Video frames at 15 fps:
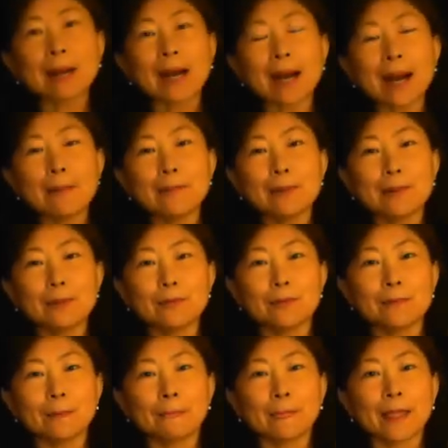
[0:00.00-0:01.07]
up,
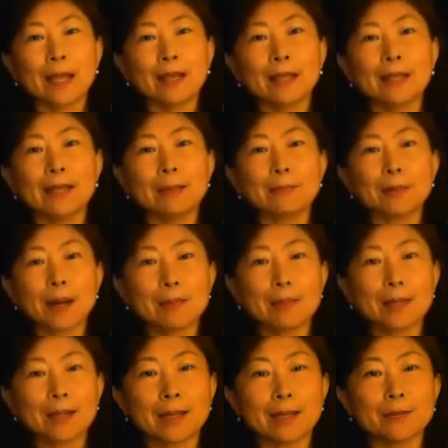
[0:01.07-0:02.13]
they
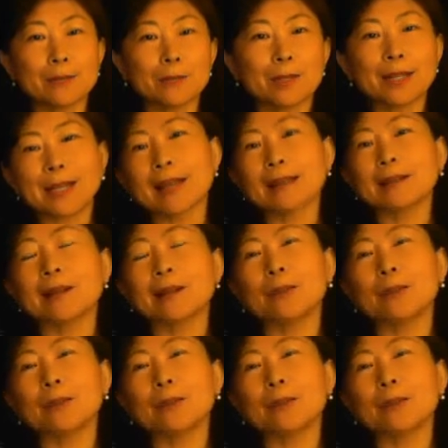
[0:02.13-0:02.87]
probably really get